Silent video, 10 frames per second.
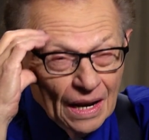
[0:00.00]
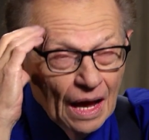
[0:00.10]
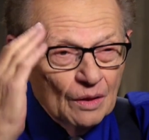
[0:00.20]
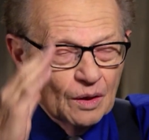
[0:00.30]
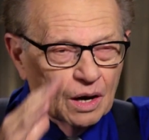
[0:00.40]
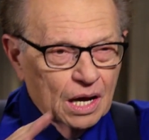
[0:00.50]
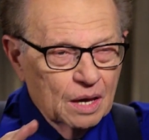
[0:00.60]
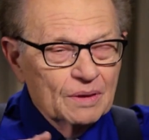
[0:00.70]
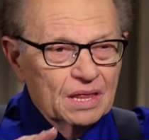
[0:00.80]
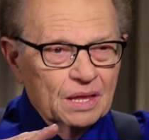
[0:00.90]
Now,
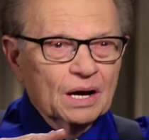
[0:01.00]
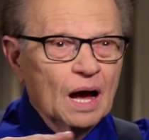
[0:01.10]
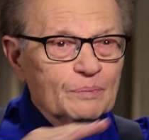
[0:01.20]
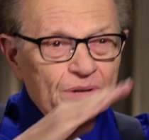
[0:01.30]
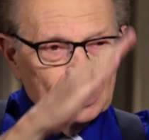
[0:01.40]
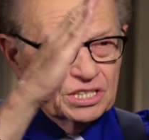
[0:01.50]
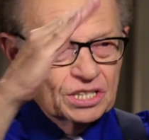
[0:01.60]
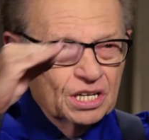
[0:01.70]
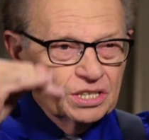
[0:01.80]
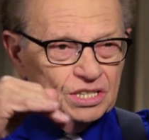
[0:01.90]
give me the
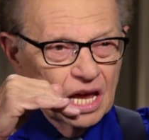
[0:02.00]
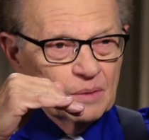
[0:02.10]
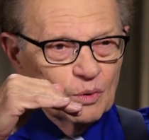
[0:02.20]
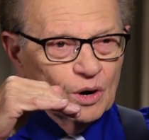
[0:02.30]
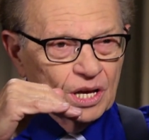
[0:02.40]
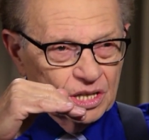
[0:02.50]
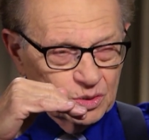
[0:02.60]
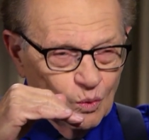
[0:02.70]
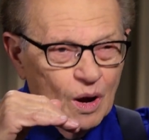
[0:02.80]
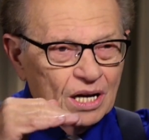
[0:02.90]
competition in skateboarding
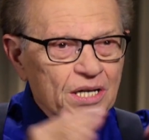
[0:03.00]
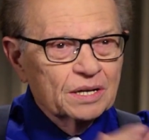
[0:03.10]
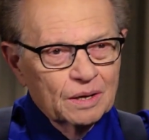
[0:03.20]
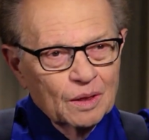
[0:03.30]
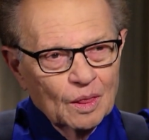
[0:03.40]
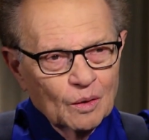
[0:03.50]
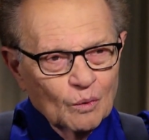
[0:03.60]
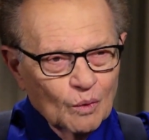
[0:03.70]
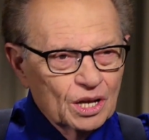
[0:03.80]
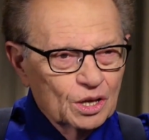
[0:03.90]
is what?
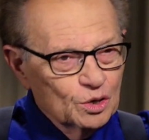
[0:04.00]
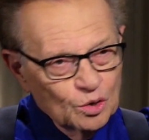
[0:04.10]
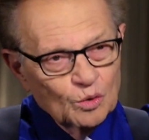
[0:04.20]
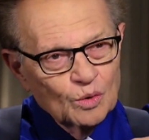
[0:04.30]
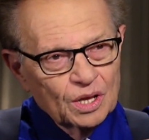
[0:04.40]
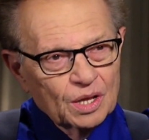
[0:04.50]
What do you do